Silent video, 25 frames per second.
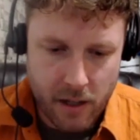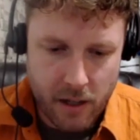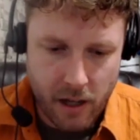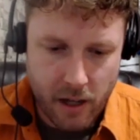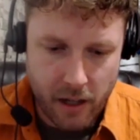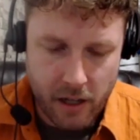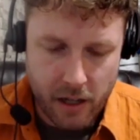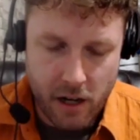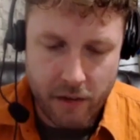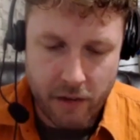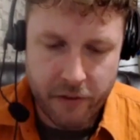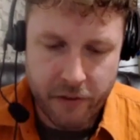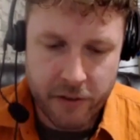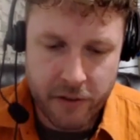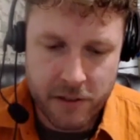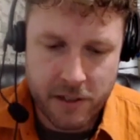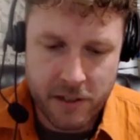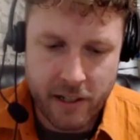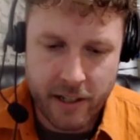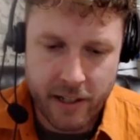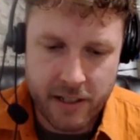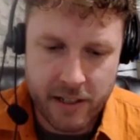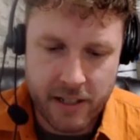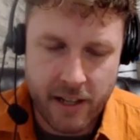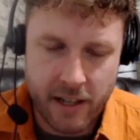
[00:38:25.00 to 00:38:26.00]
conference that I
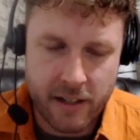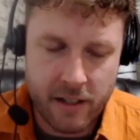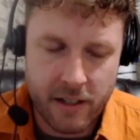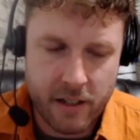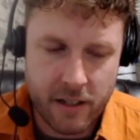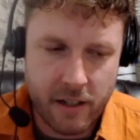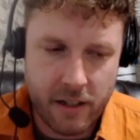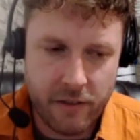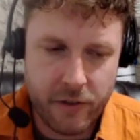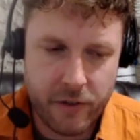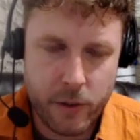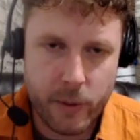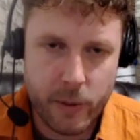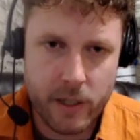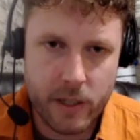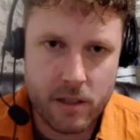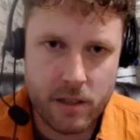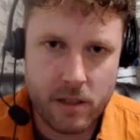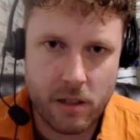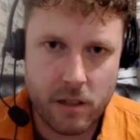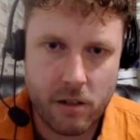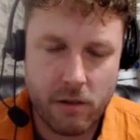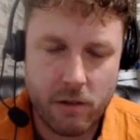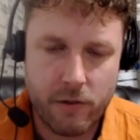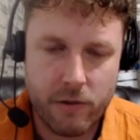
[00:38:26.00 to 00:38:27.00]
attended a few weeks
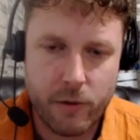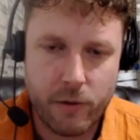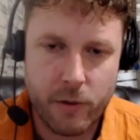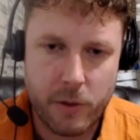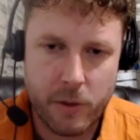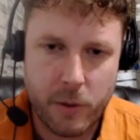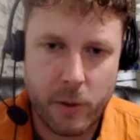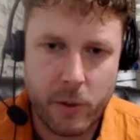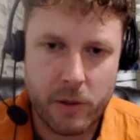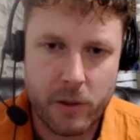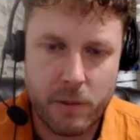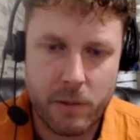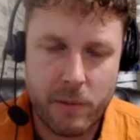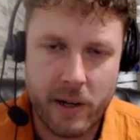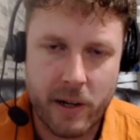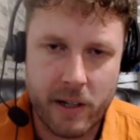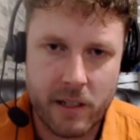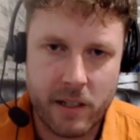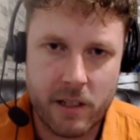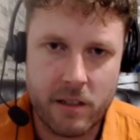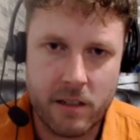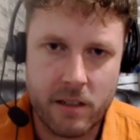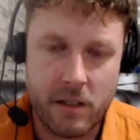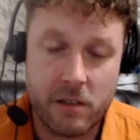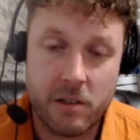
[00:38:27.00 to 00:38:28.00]
ago for the North
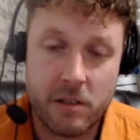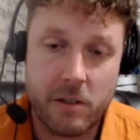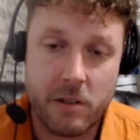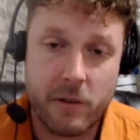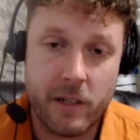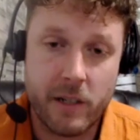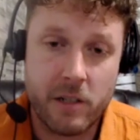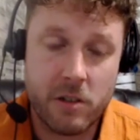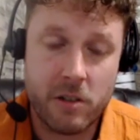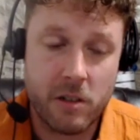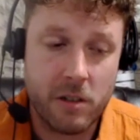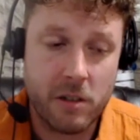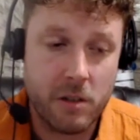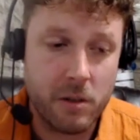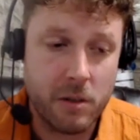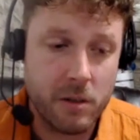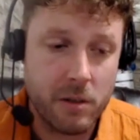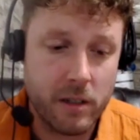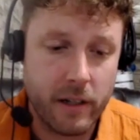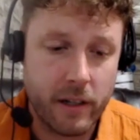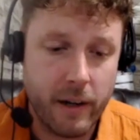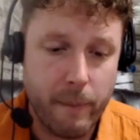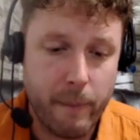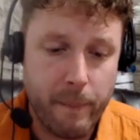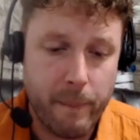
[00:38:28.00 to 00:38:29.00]
American Young Generation in
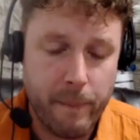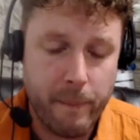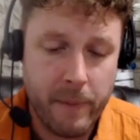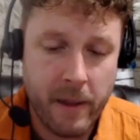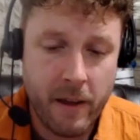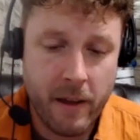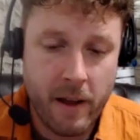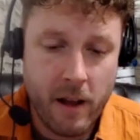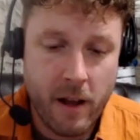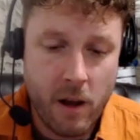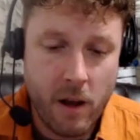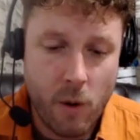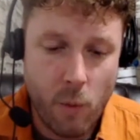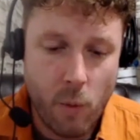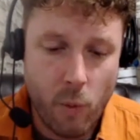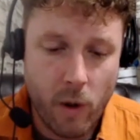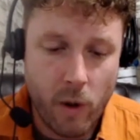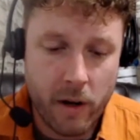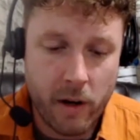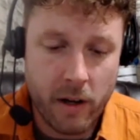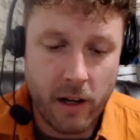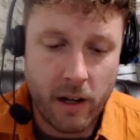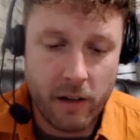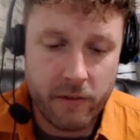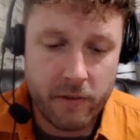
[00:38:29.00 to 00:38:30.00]
Nuclear. One
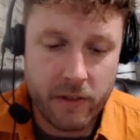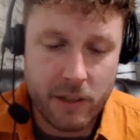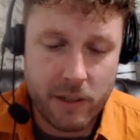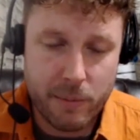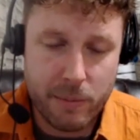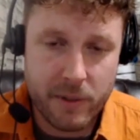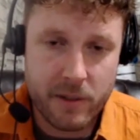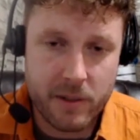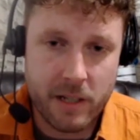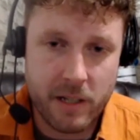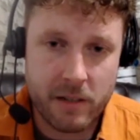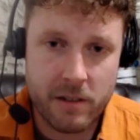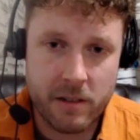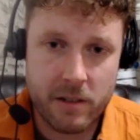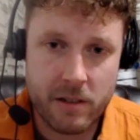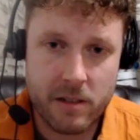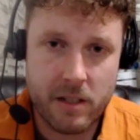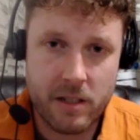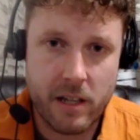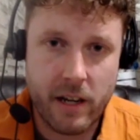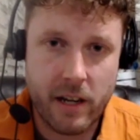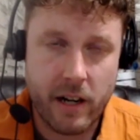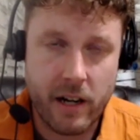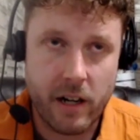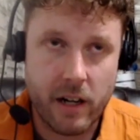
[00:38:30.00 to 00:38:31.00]
of the presenters
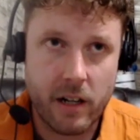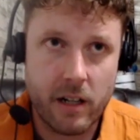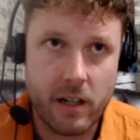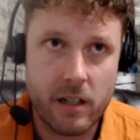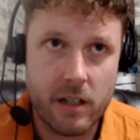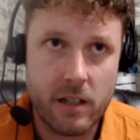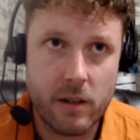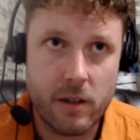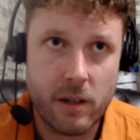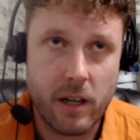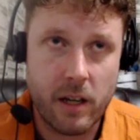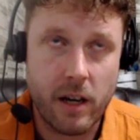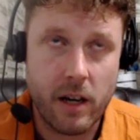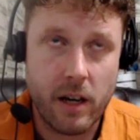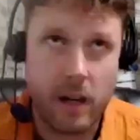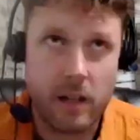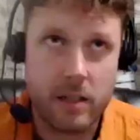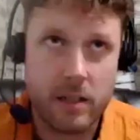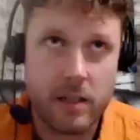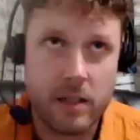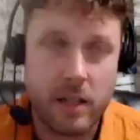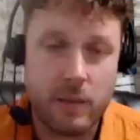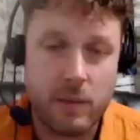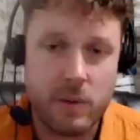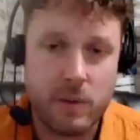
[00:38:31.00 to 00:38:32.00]
there, his
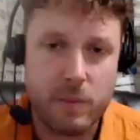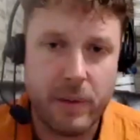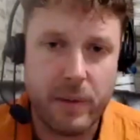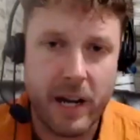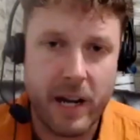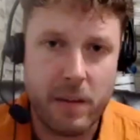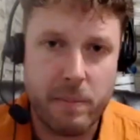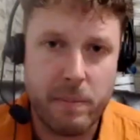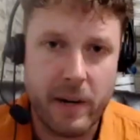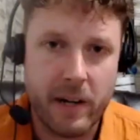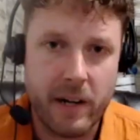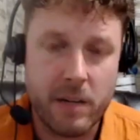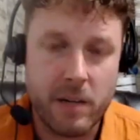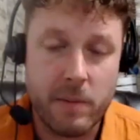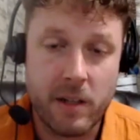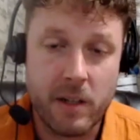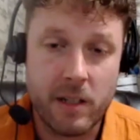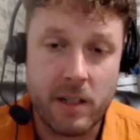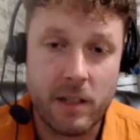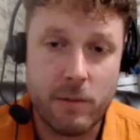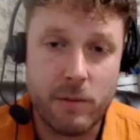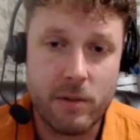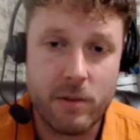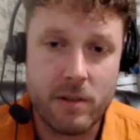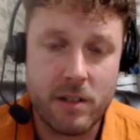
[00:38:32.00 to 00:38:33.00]
name's Brad Berryman. He
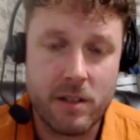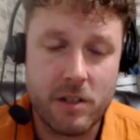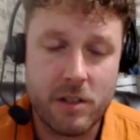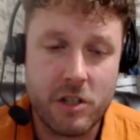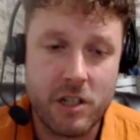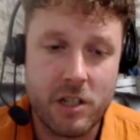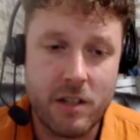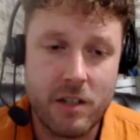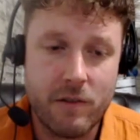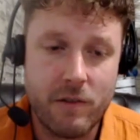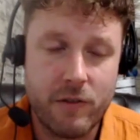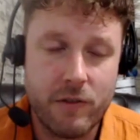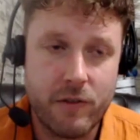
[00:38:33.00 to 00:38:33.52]
was the chief